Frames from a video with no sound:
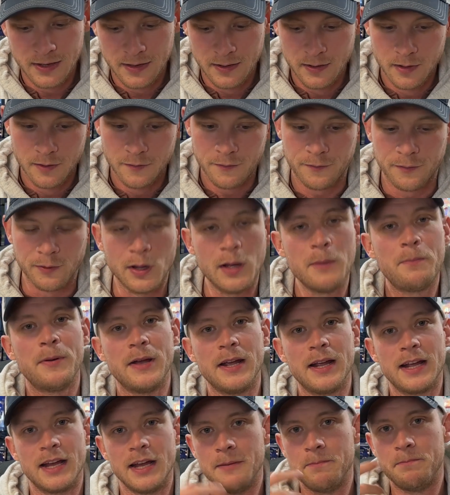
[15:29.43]

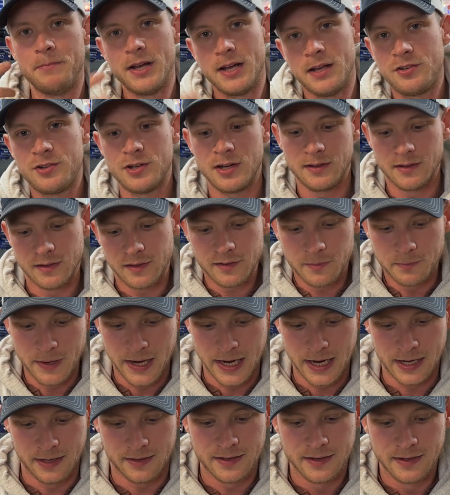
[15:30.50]
flipping and pitching this
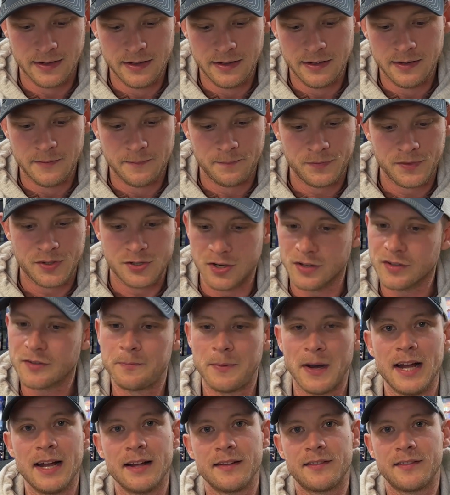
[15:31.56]
bait just
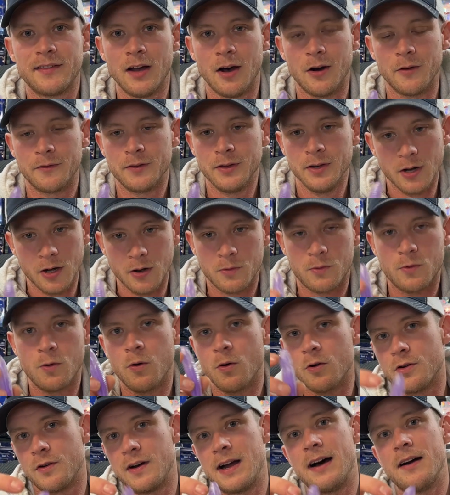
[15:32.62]
by itself, you know,
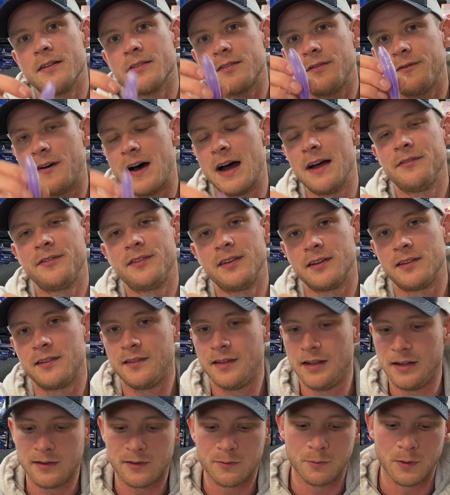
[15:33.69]
1/4 ounce,
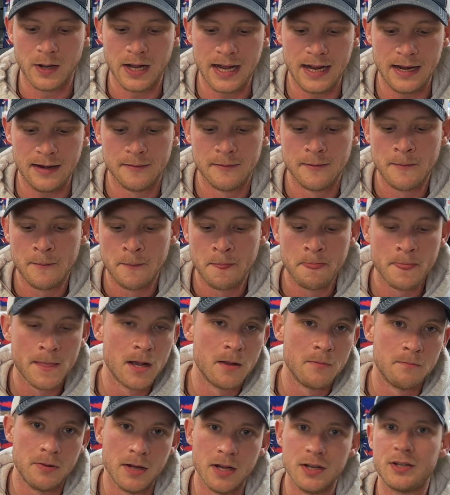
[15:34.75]
5/16 weight,
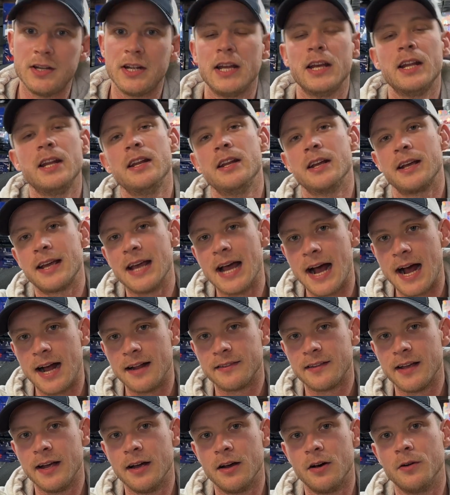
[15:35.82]
pitching it into
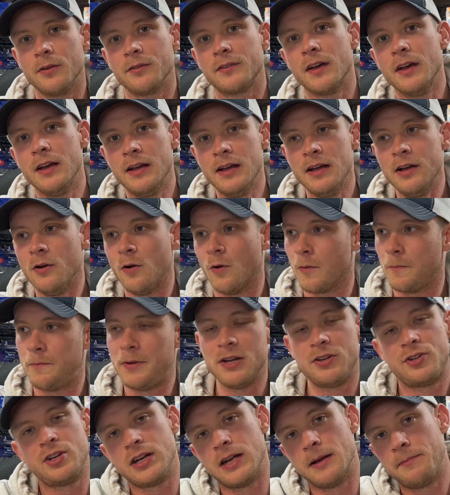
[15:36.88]
cattails or
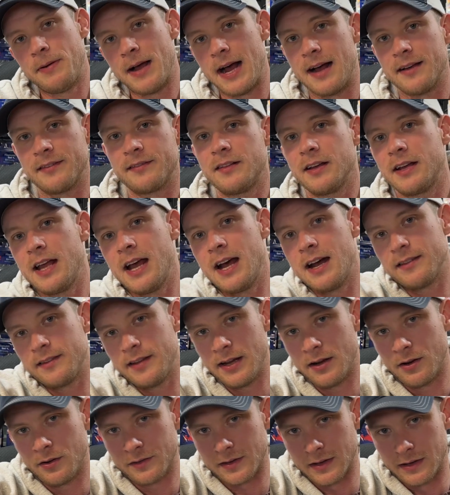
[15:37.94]
pitching it past the
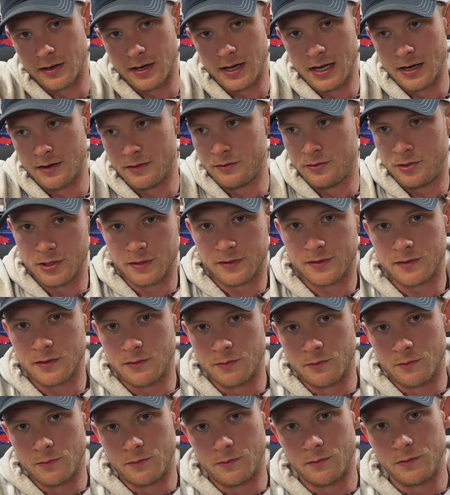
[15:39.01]
cattails and just,
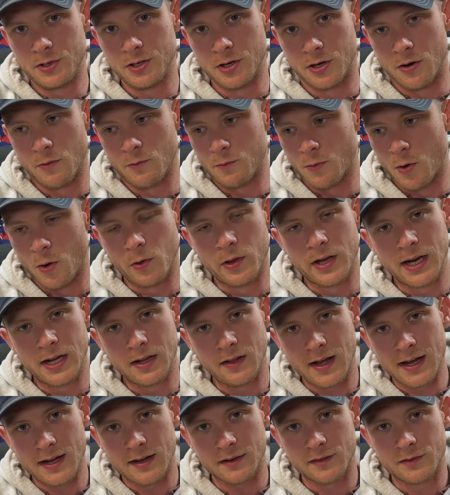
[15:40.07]
you know, rolling it
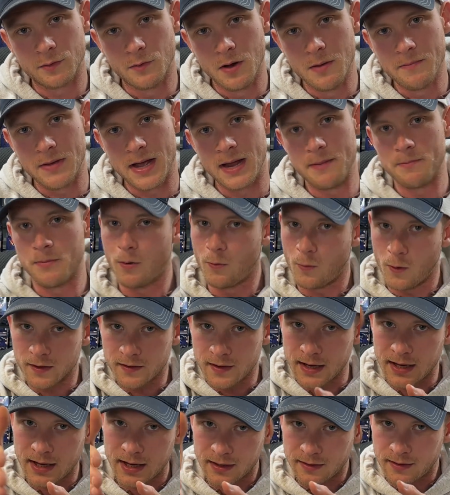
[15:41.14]
like a swim bait. But once
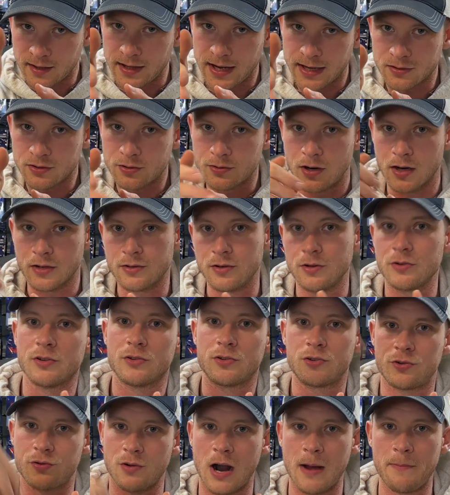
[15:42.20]
I get to that structure,
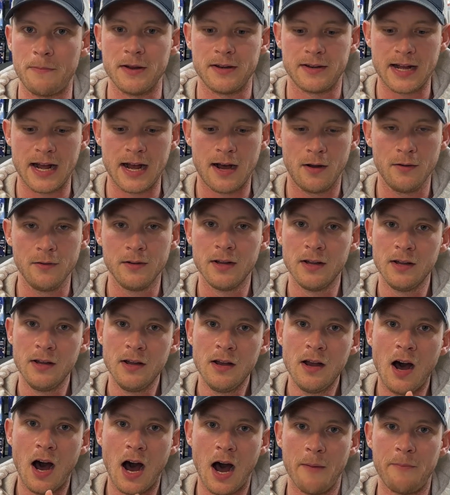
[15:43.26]
just drop it down,
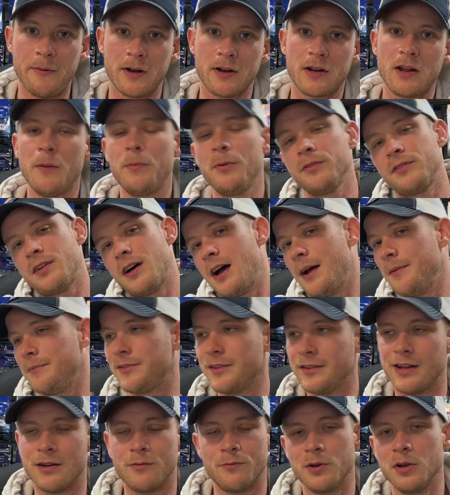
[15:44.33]
hop it a couple times
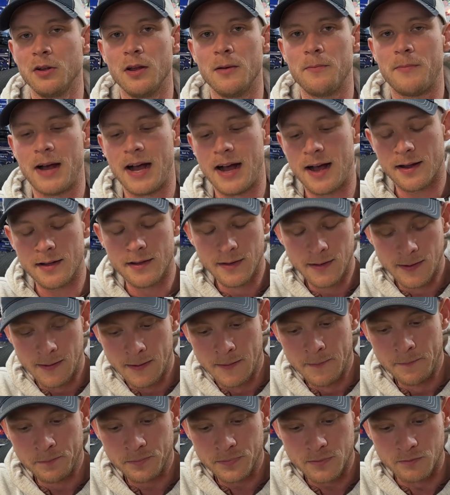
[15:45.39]
and then reel it back.
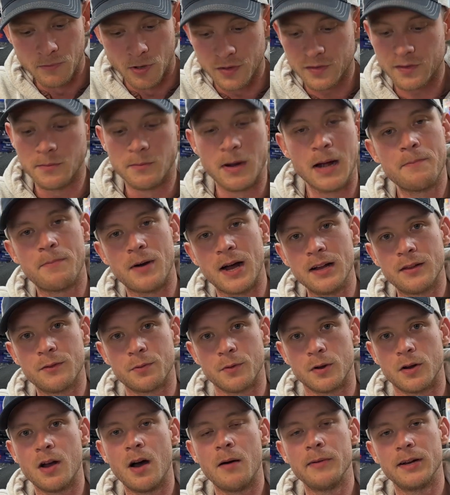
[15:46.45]
Most of my bites
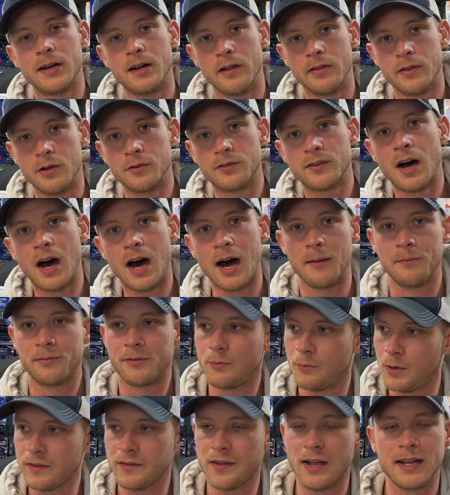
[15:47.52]
were coming on those hops.
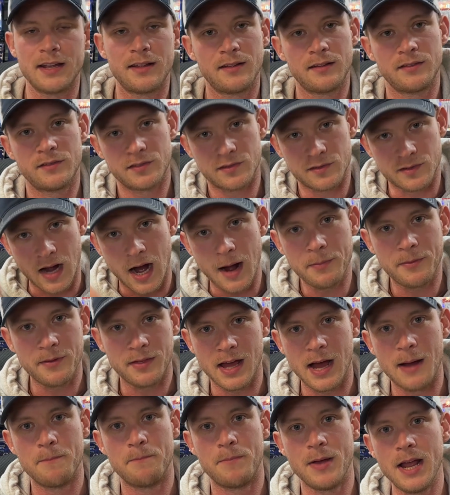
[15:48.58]
Once I stopped
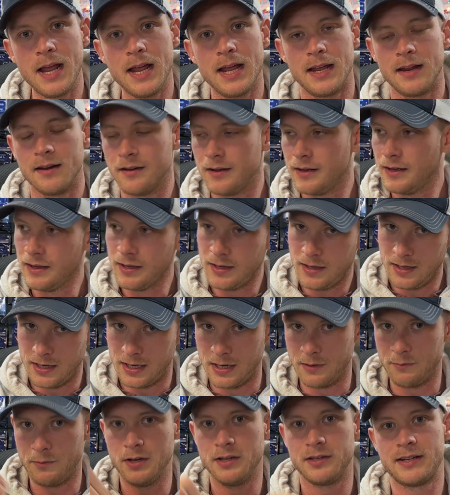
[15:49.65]
that bait and
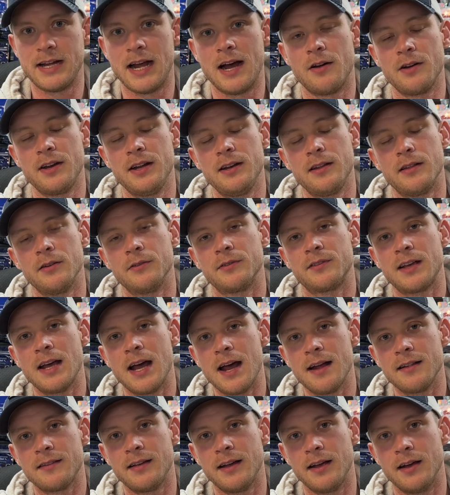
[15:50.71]
it went down into those
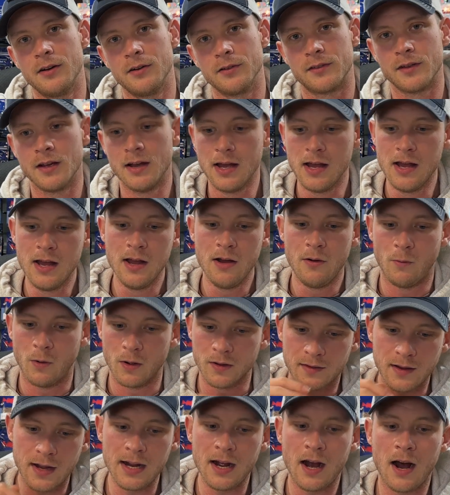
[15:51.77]
cattails,
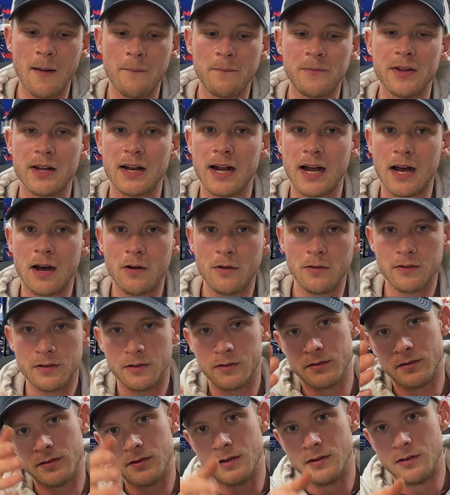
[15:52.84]
once I hopped it out
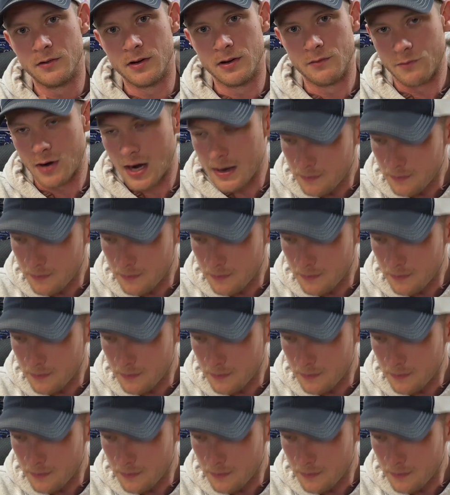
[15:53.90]
and right